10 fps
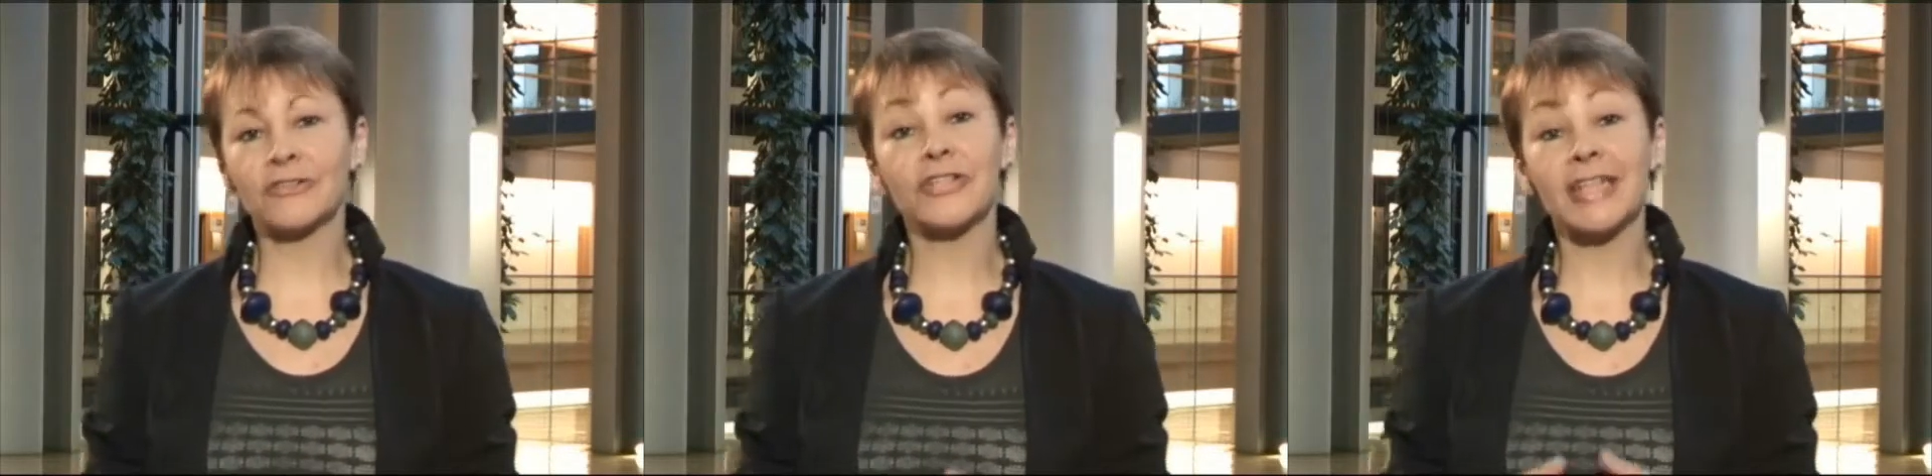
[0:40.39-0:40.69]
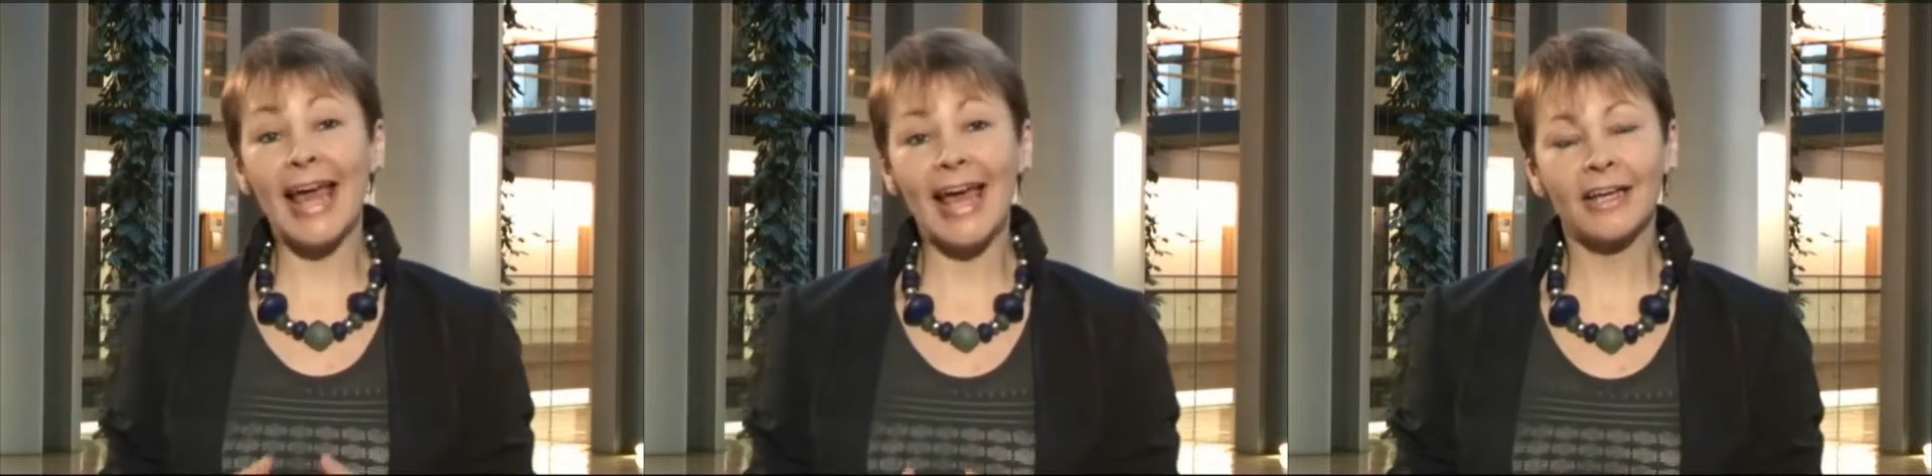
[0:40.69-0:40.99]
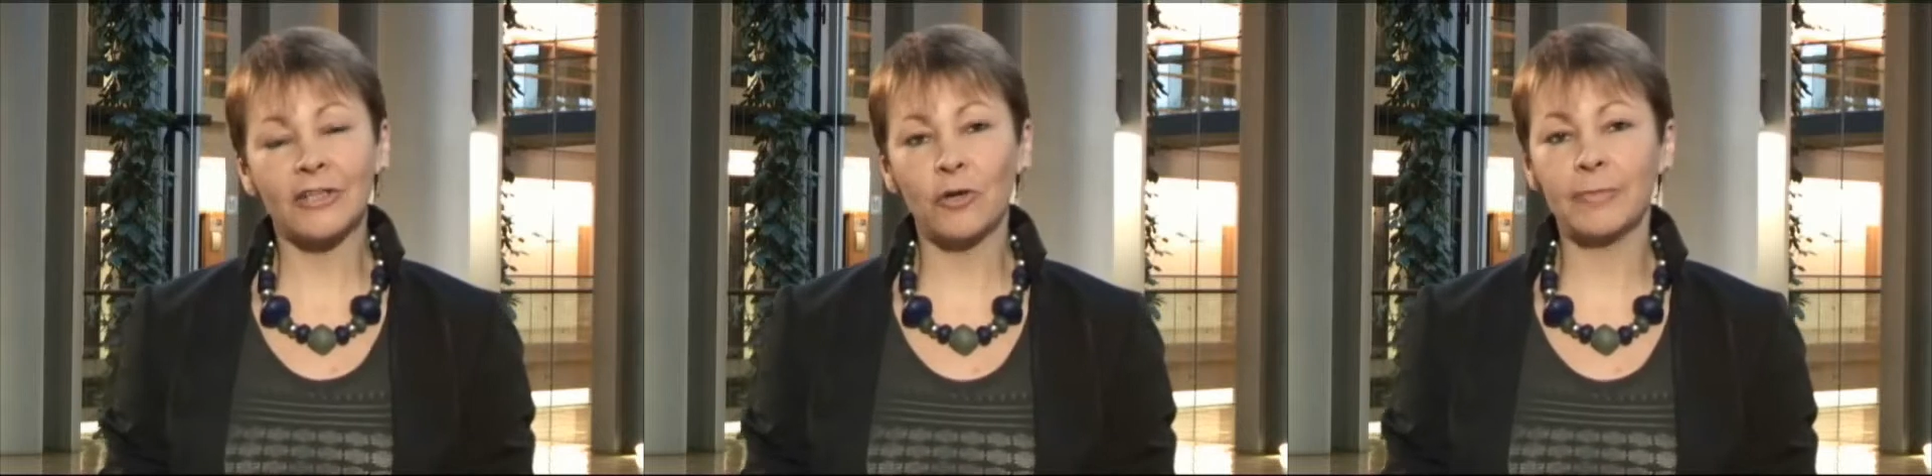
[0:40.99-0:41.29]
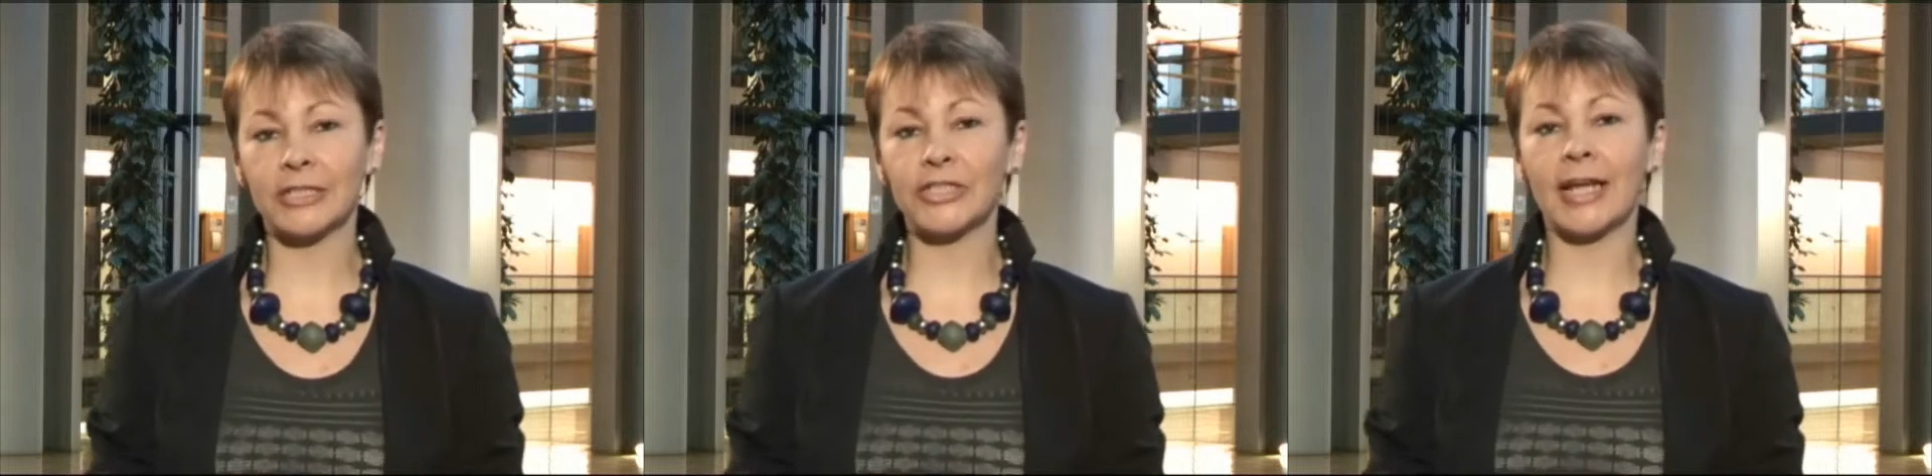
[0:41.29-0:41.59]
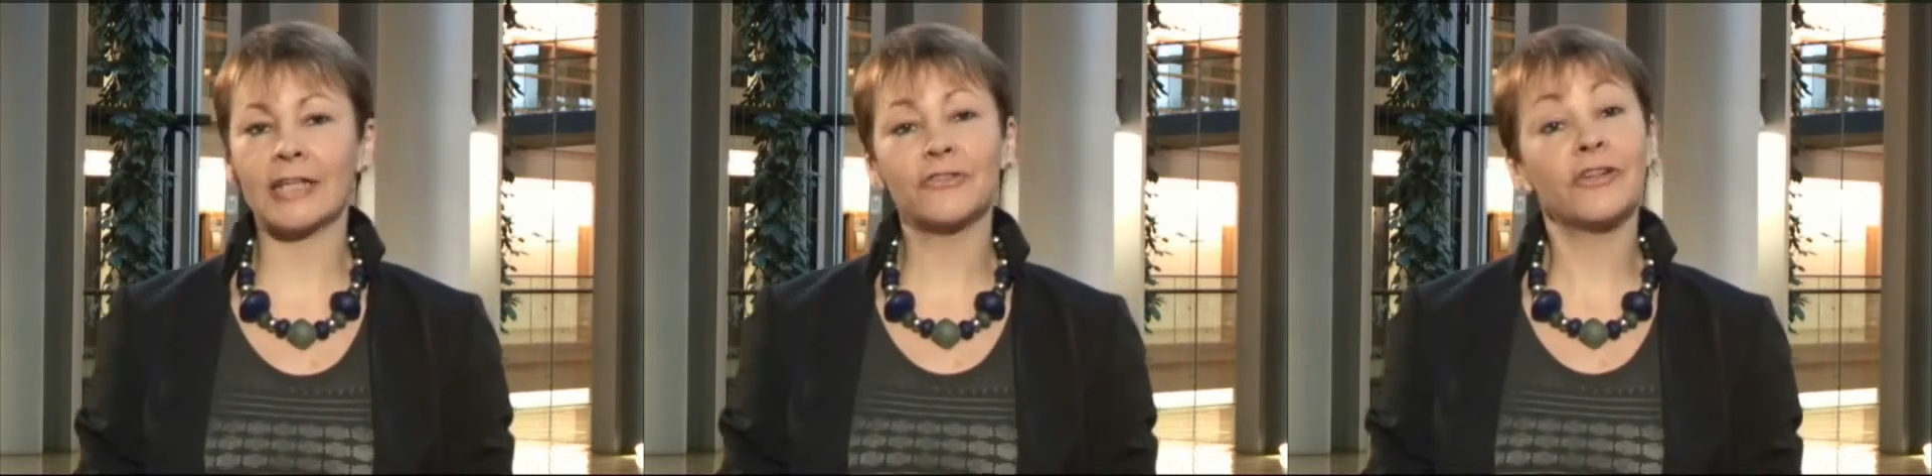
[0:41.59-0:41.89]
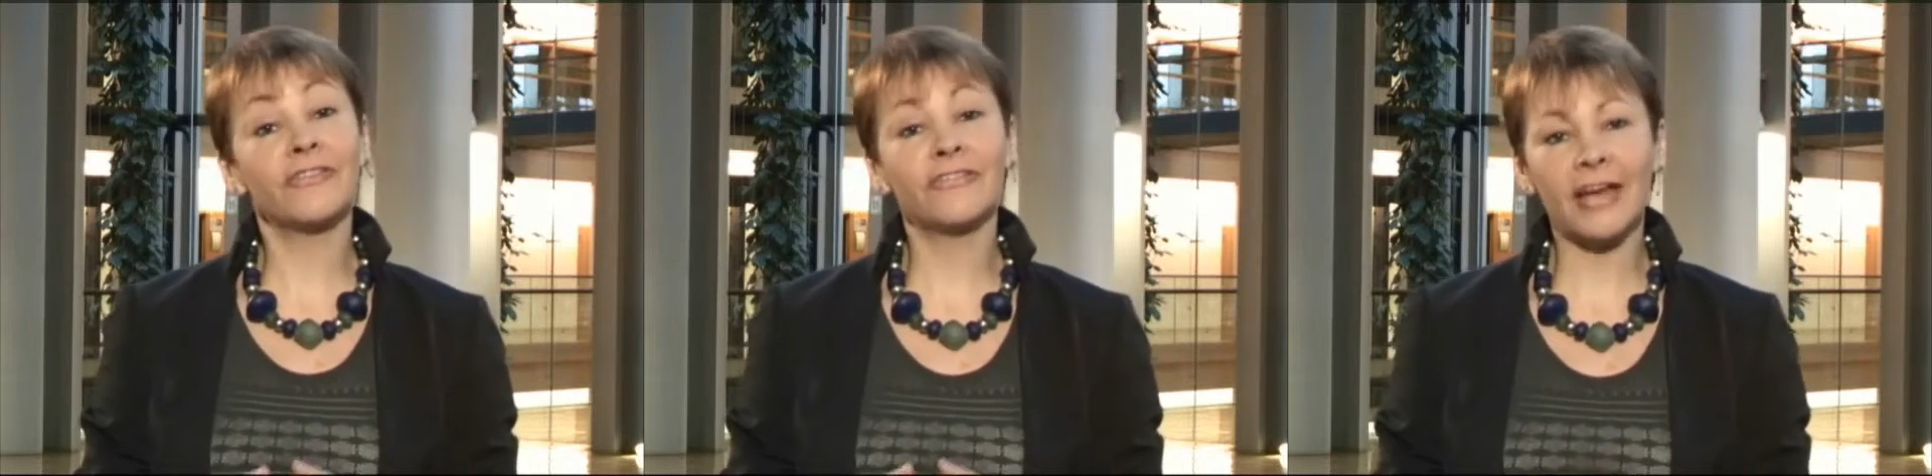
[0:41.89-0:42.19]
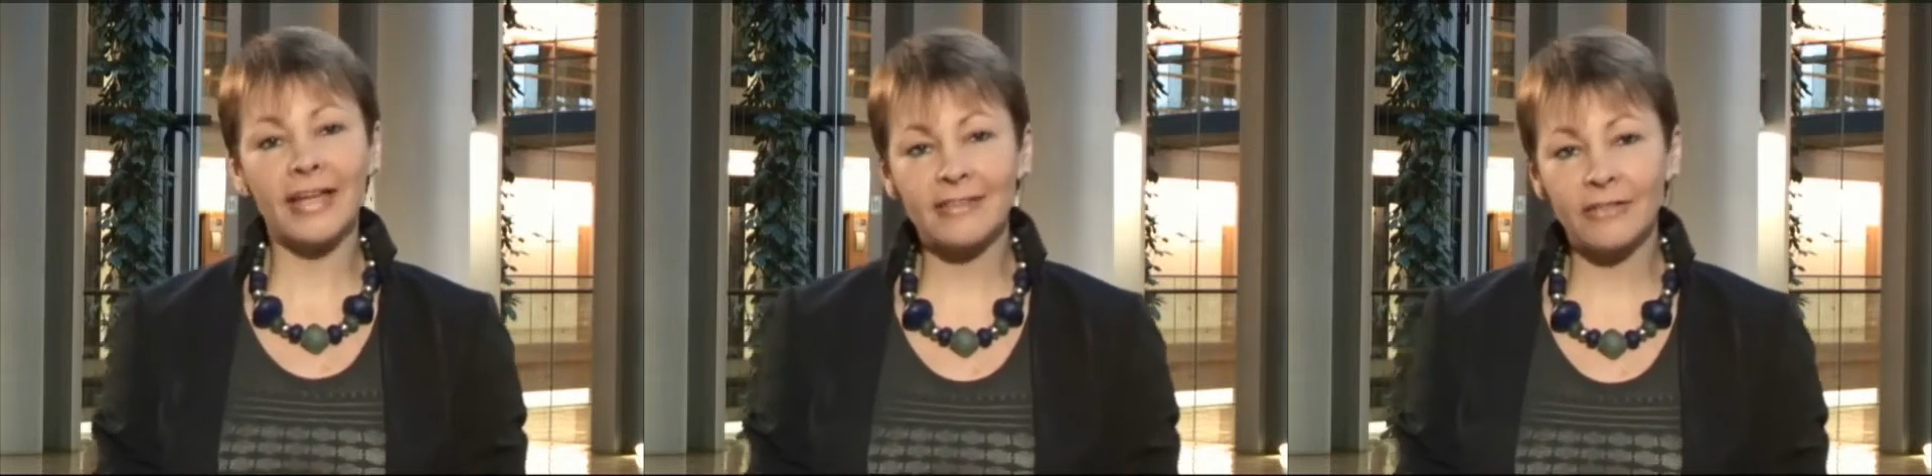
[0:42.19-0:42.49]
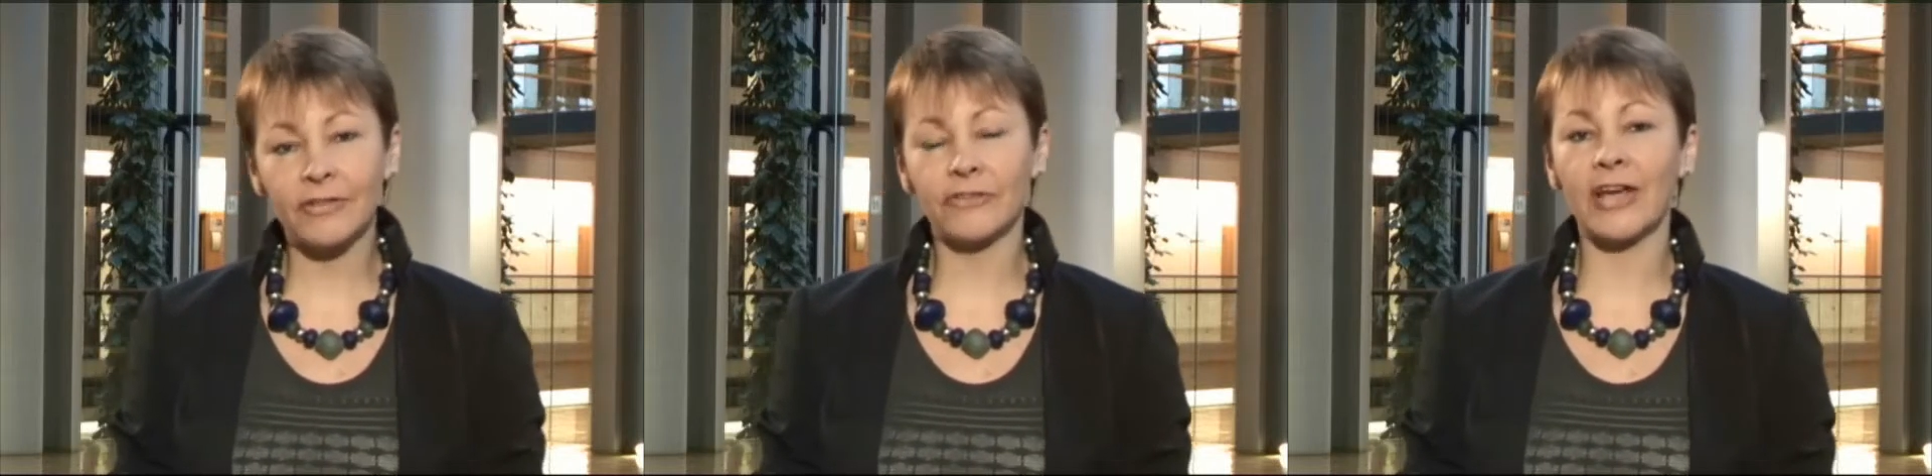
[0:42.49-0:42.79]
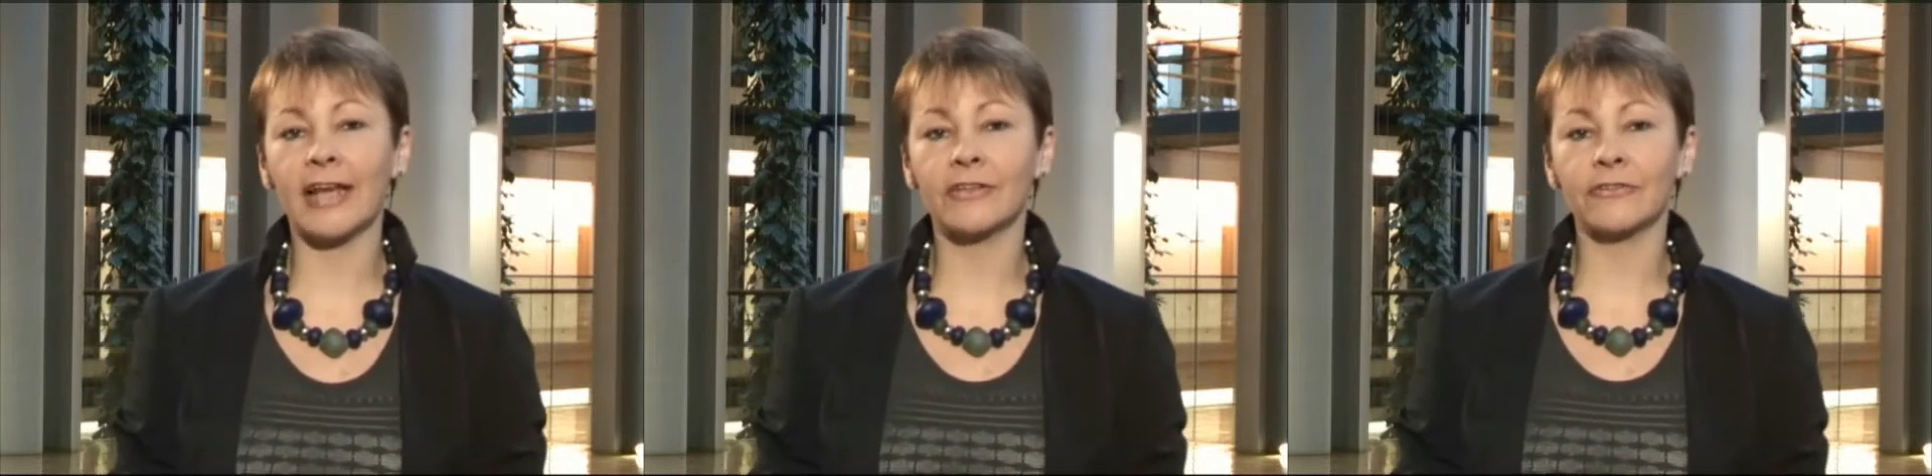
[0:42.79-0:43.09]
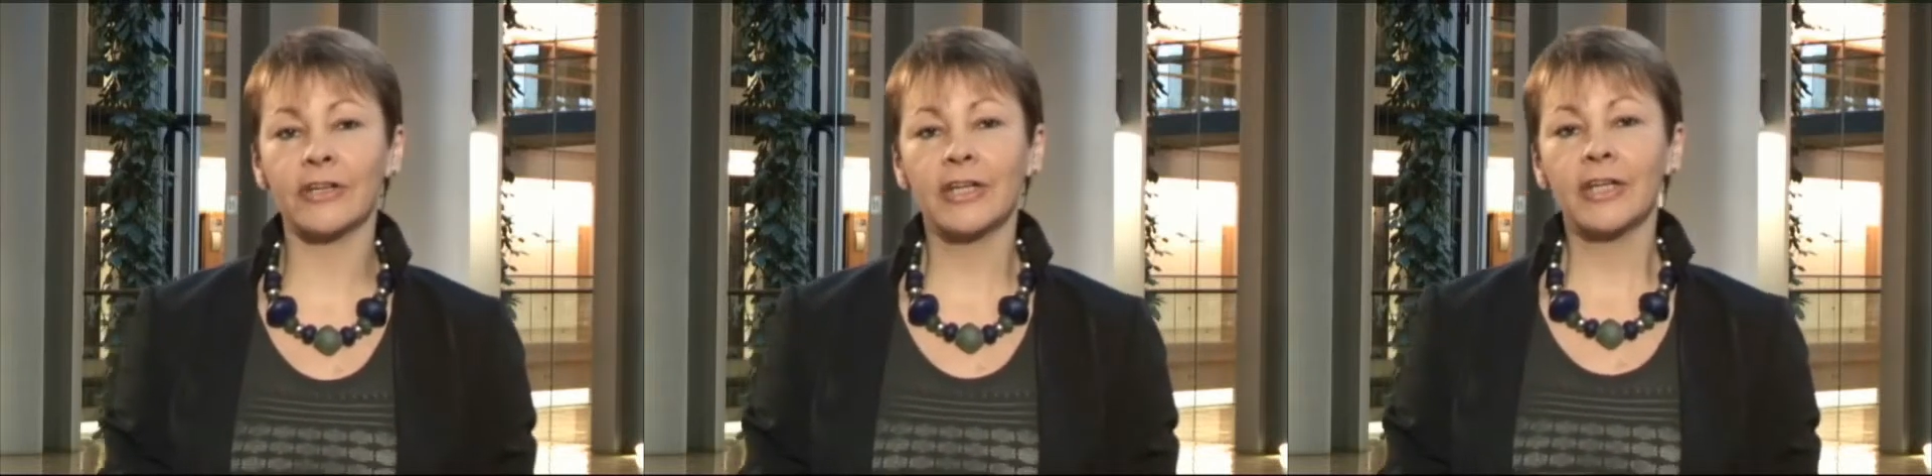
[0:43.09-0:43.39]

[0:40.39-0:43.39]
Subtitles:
not an economic challenge, not a scientific challenge,